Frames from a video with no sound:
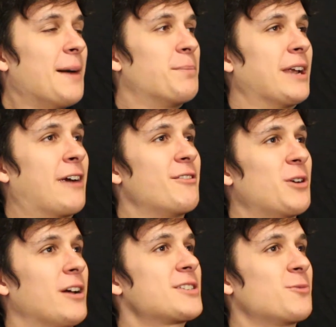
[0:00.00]
But however,
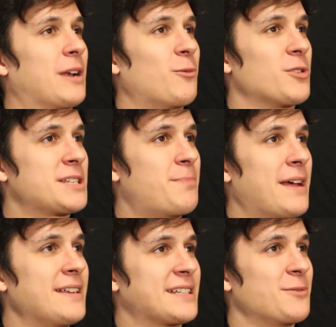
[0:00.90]
also when I wore
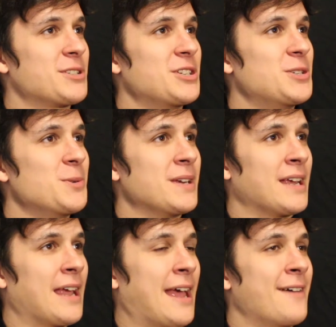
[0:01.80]
spandex, I wasn't
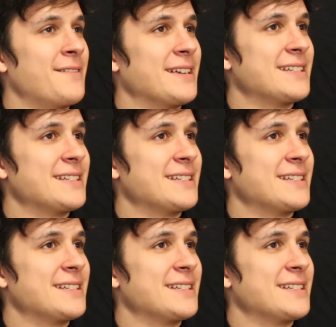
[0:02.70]
doing heavy,